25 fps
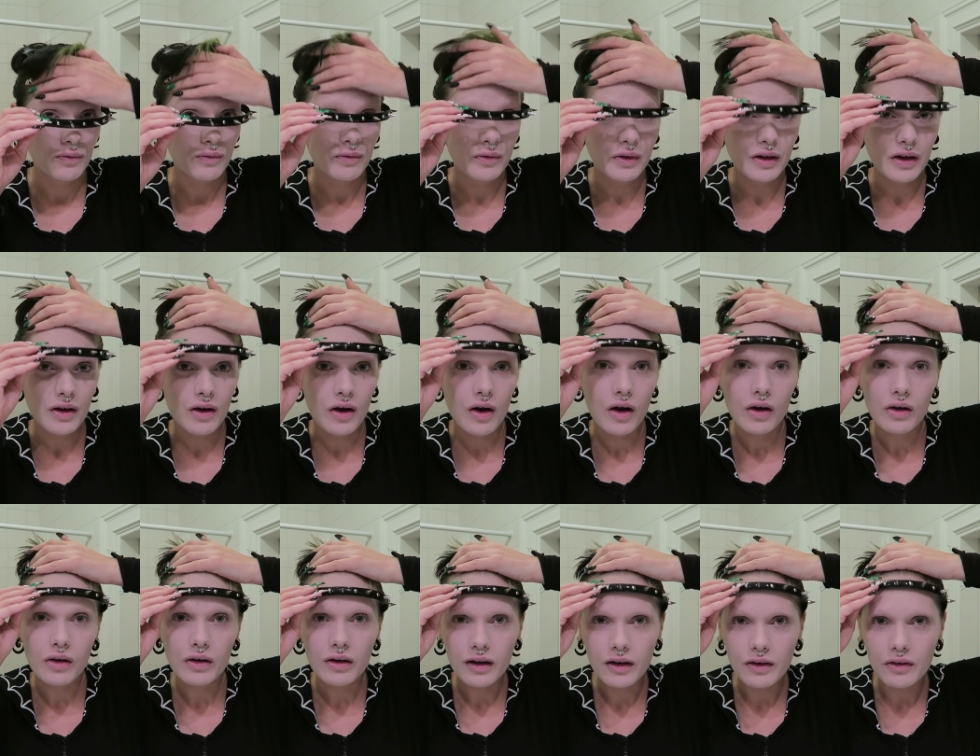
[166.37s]
we are
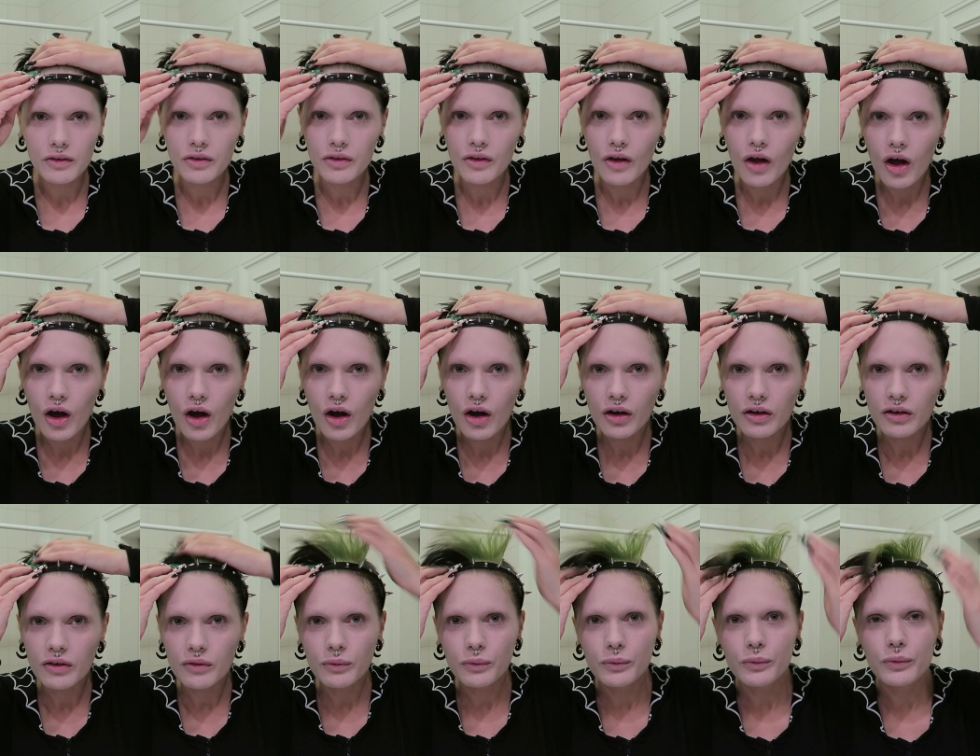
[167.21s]
gonna
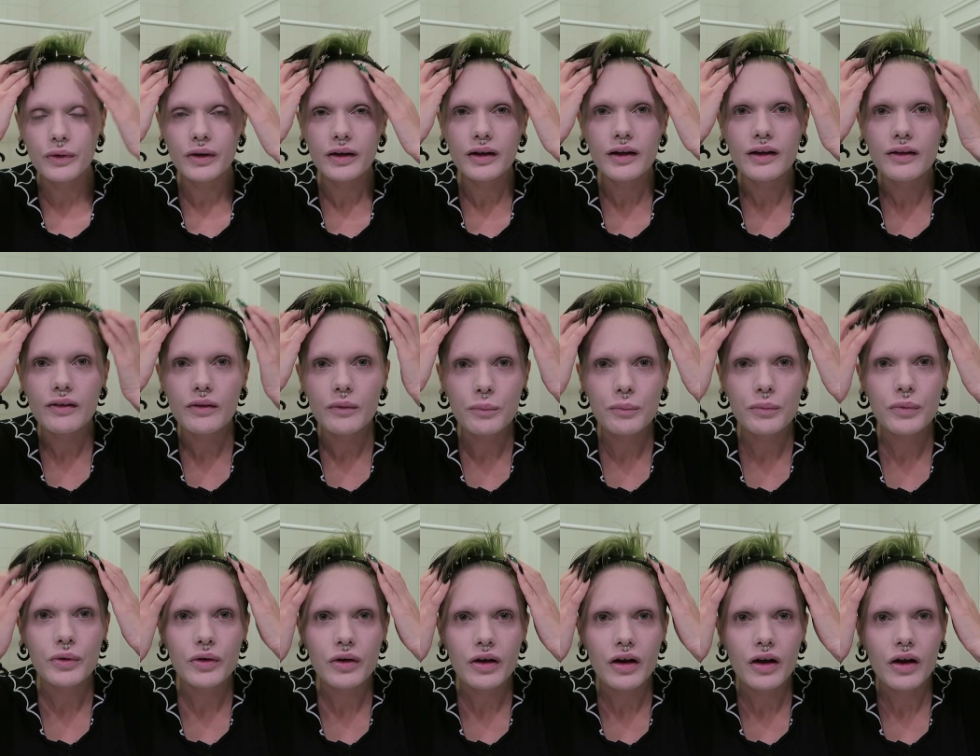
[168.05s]
start with
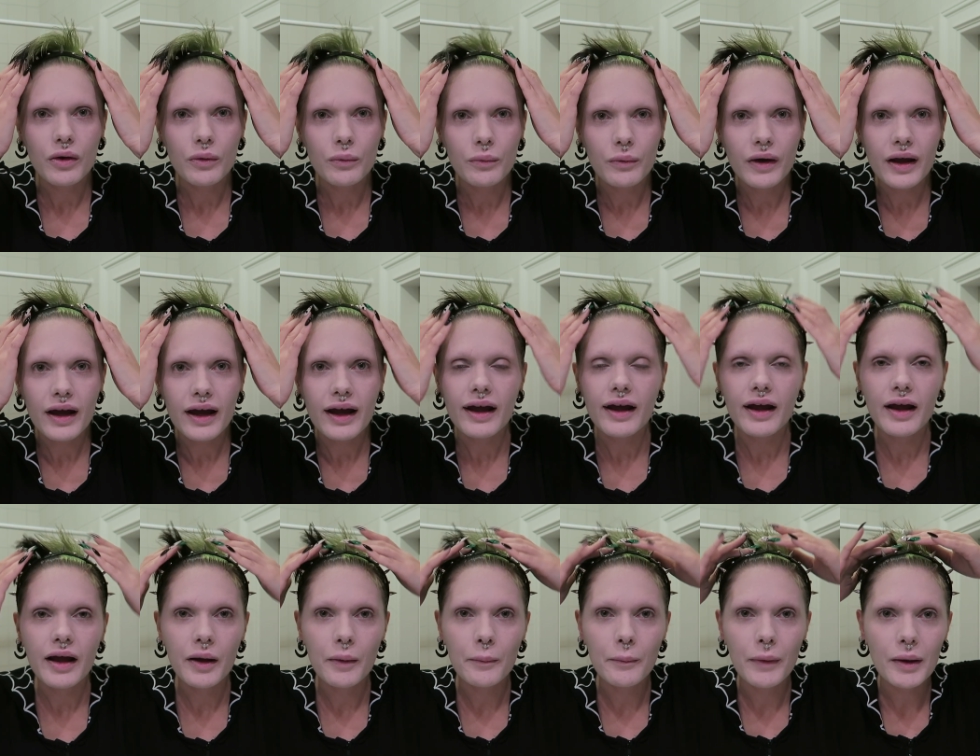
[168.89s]
putting
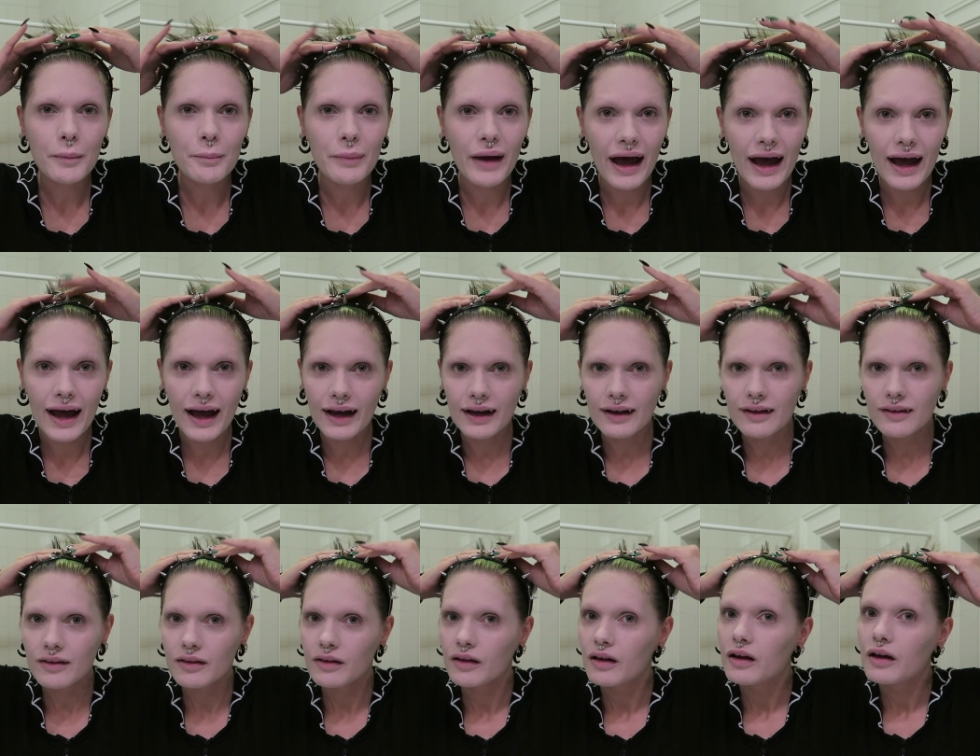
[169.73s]
away my
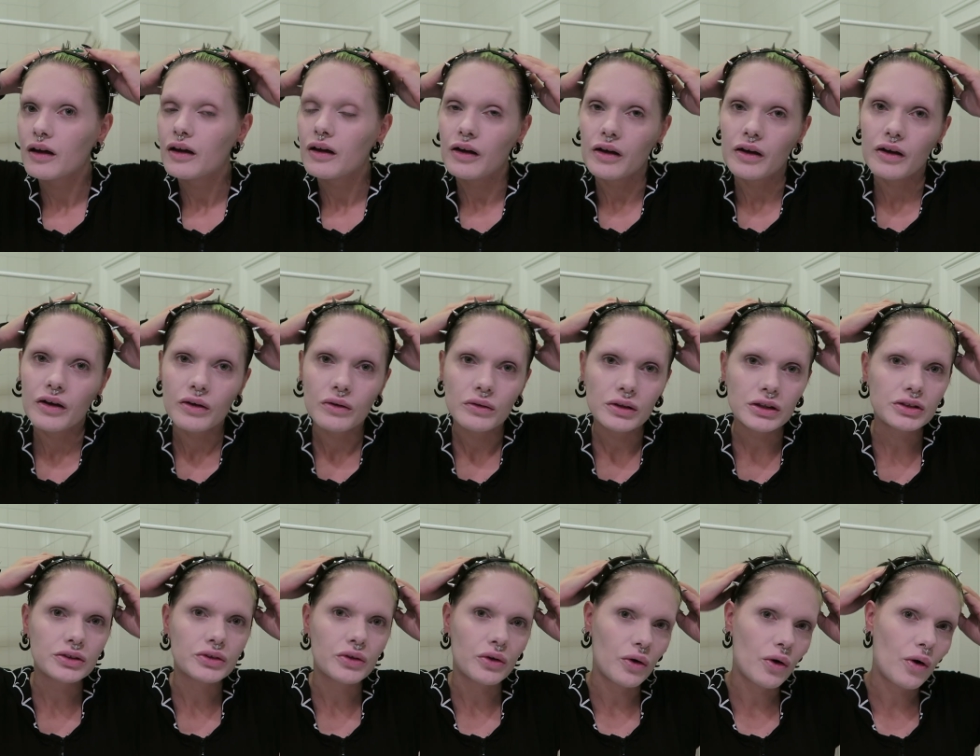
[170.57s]
bags,
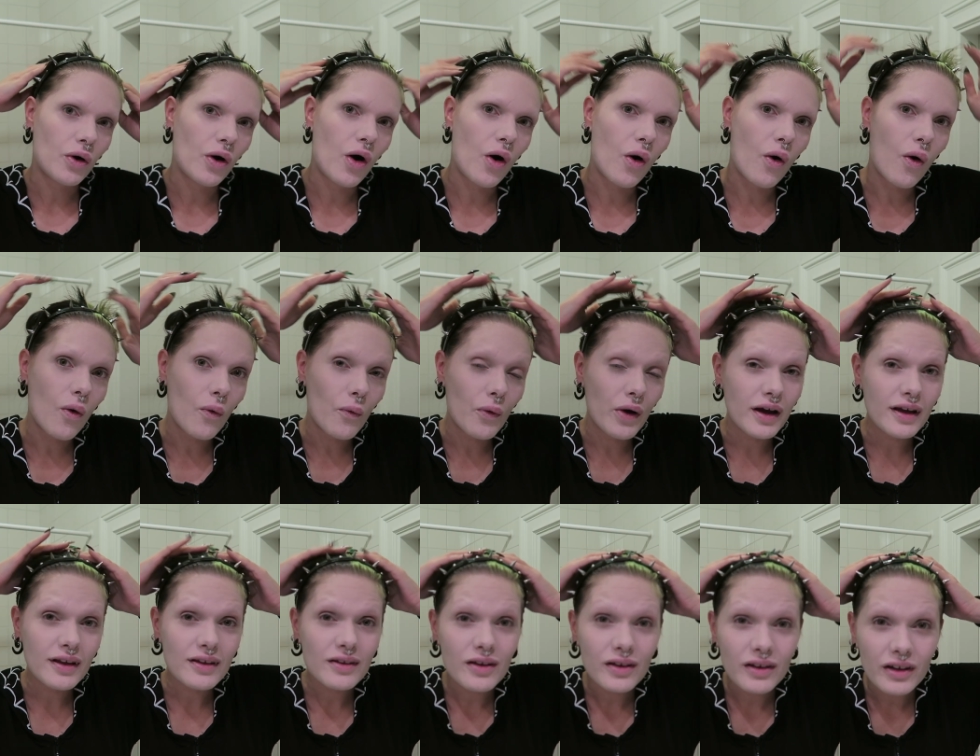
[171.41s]
which
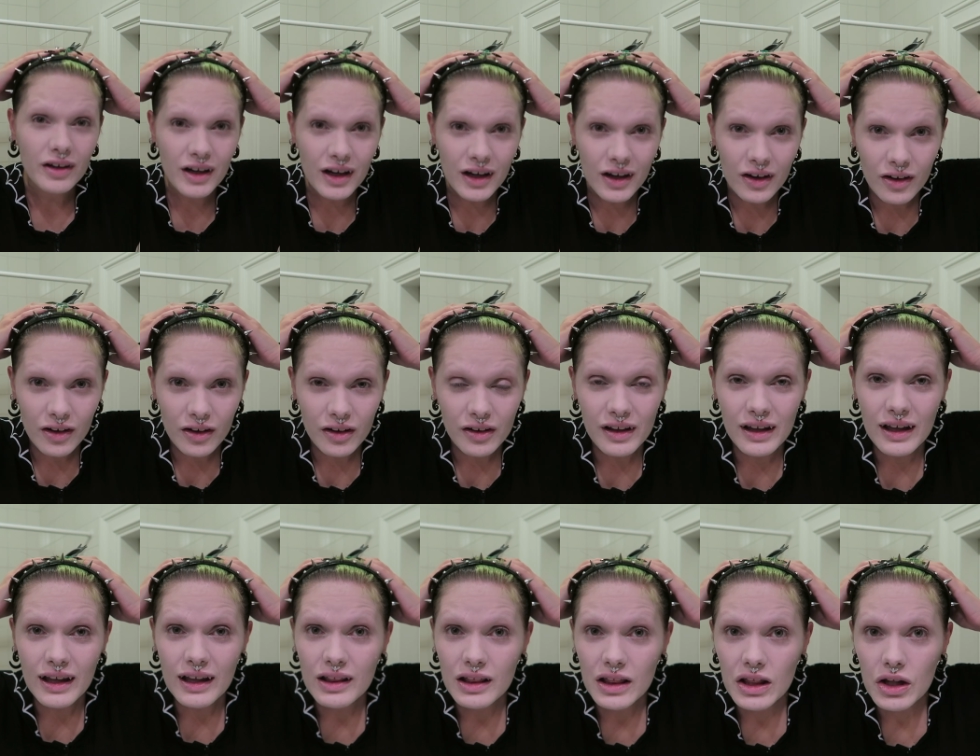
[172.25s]
always are
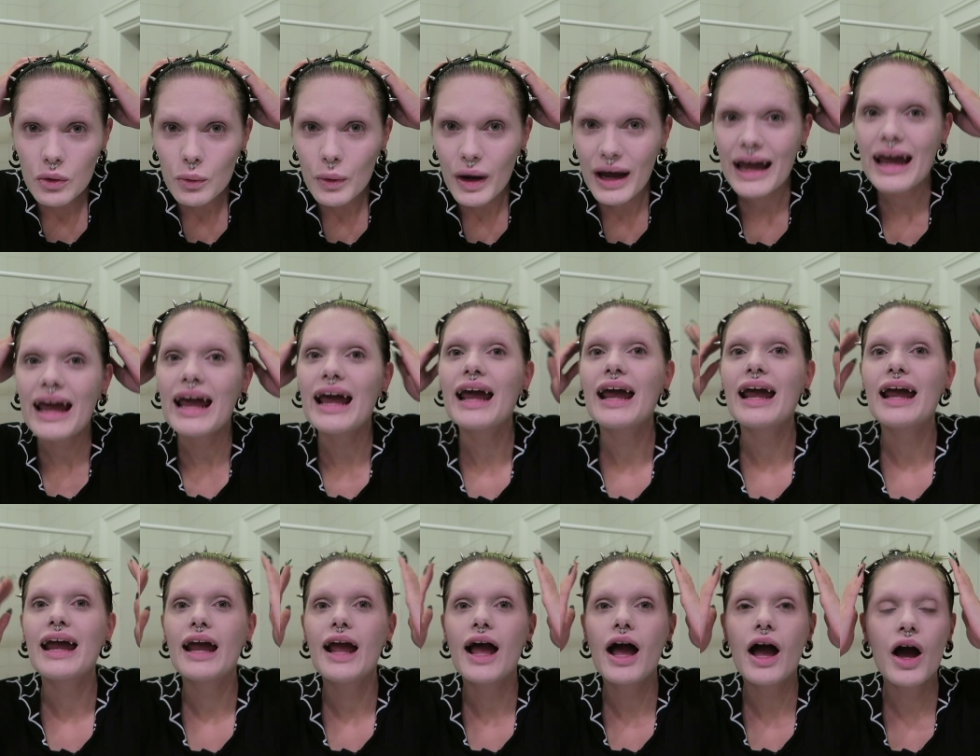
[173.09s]
in the
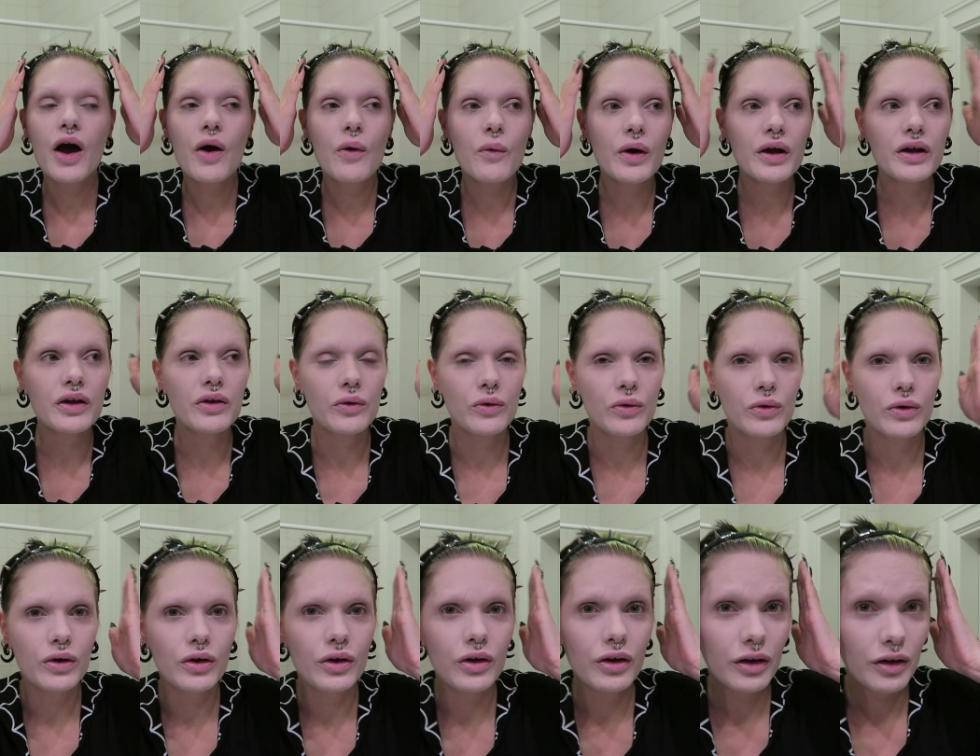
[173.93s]
way when
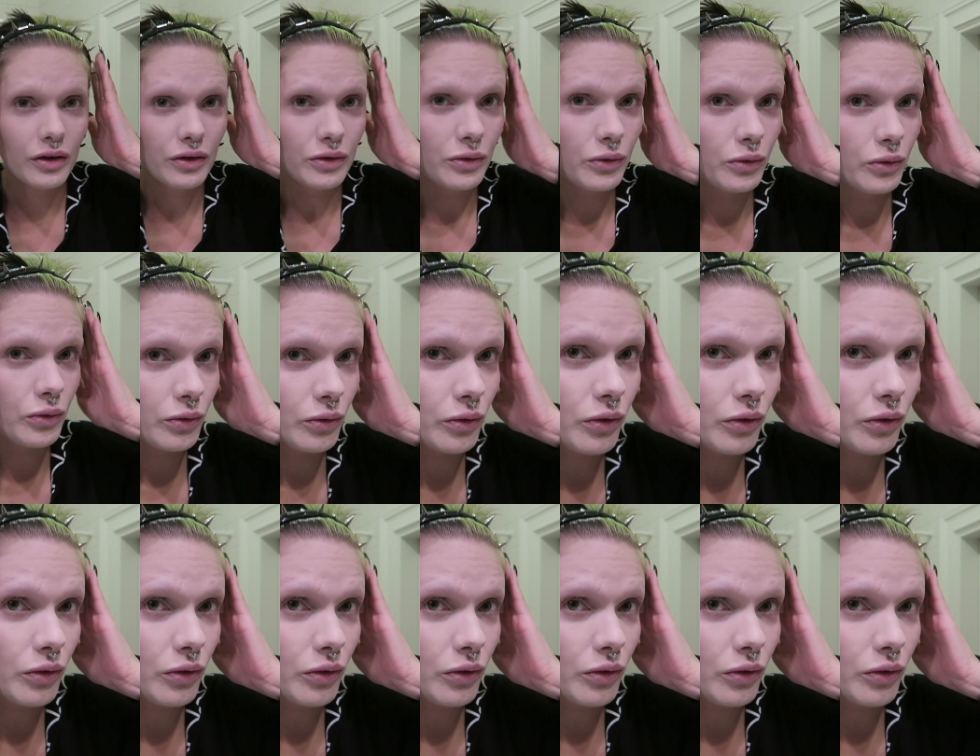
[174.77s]
you're gonna do